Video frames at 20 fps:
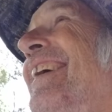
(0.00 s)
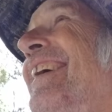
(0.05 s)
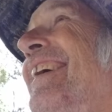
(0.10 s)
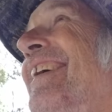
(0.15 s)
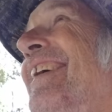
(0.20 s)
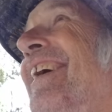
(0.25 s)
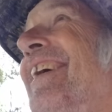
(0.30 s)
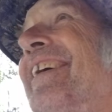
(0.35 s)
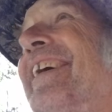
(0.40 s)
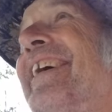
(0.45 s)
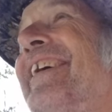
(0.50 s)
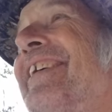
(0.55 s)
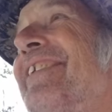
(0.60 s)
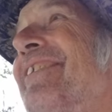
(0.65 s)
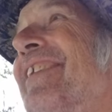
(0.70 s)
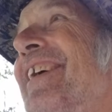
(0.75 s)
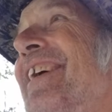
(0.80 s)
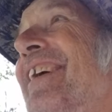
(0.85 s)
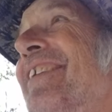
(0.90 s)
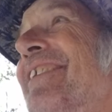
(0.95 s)
Oh, yeah, let's
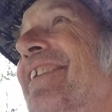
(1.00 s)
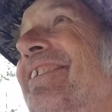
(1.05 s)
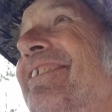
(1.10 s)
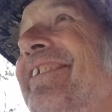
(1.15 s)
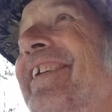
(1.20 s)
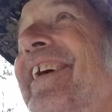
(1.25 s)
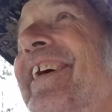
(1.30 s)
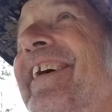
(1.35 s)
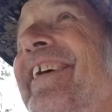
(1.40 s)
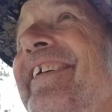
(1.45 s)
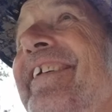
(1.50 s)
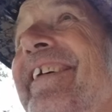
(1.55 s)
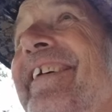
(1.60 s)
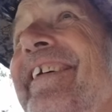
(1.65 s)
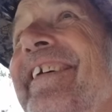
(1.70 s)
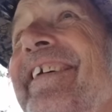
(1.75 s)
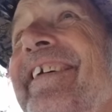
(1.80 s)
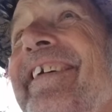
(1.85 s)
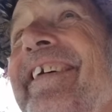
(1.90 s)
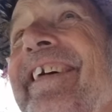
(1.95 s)
pick up the phone.
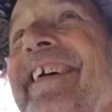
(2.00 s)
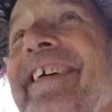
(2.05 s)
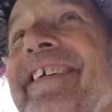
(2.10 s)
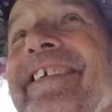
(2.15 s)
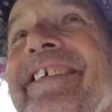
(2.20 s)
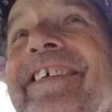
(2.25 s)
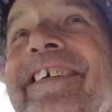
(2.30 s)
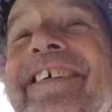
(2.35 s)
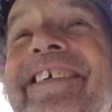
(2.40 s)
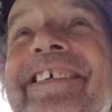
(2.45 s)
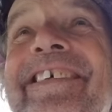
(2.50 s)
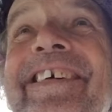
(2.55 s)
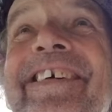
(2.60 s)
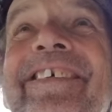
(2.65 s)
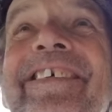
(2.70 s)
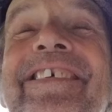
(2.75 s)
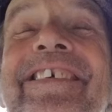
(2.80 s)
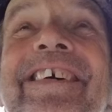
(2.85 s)
Escort service?